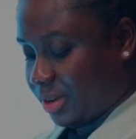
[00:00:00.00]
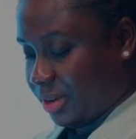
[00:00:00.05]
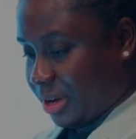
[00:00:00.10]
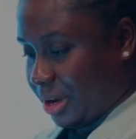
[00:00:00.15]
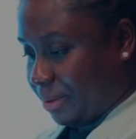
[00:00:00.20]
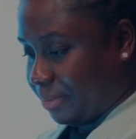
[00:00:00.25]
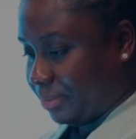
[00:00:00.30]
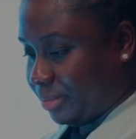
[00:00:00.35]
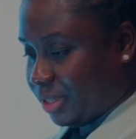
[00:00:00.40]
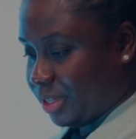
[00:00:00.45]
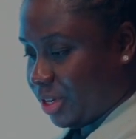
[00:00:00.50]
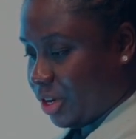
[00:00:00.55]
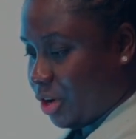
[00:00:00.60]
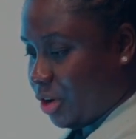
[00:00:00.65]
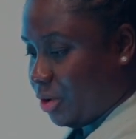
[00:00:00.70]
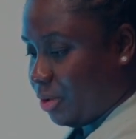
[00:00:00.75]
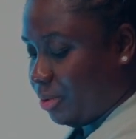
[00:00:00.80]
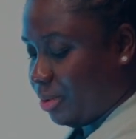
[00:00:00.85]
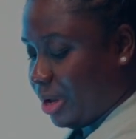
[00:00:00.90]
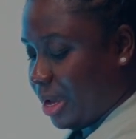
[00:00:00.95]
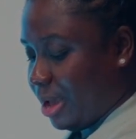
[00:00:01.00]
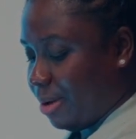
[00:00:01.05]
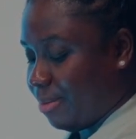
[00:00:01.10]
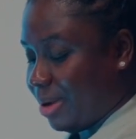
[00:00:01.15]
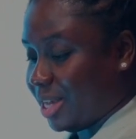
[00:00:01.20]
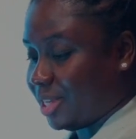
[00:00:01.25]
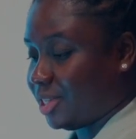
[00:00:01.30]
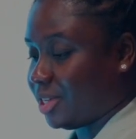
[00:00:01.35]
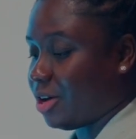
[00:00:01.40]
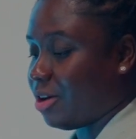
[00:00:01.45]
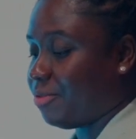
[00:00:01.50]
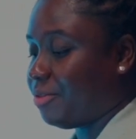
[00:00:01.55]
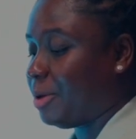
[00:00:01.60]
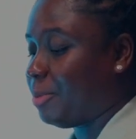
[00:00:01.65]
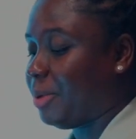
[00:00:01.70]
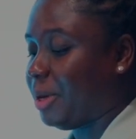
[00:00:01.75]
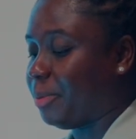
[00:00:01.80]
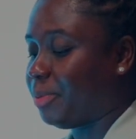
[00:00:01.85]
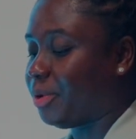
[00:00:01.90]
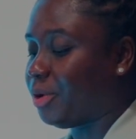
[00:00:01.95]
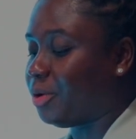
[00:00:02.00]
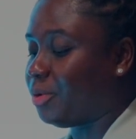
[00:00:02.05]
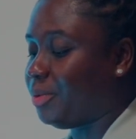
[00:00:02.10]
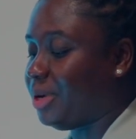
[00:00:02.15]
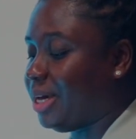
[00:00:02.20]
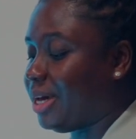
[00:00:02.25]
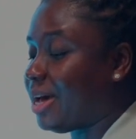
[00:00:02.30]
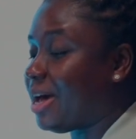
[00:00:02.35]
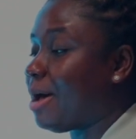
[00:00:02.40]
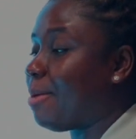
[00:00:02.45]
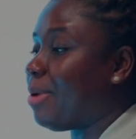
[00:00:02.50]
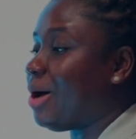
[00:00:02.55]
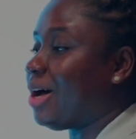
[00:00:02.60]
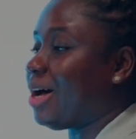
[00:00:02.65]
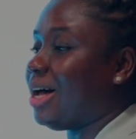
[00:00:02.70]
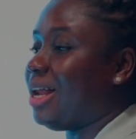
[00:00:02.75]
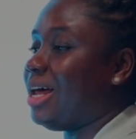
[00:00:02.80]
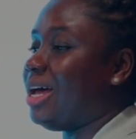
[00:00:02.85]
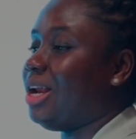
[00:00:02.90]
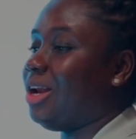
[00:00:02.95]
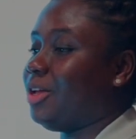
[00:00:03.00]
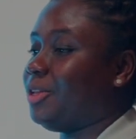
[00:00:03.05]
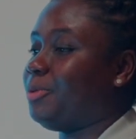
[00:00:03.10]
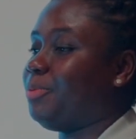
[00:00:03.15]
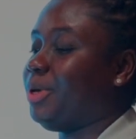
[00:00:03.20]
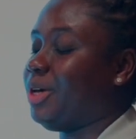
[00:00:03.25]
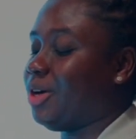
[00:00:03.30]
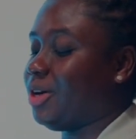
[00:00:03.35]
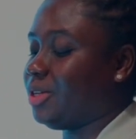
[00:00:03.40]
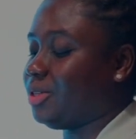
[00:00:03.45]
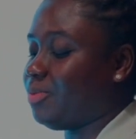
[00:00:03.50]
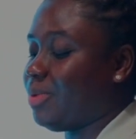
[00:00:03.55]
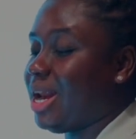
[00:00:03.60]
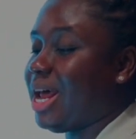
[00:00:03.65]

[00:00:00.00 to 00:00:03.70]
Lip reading: Okay, so as coffee people, we care about color a little bit.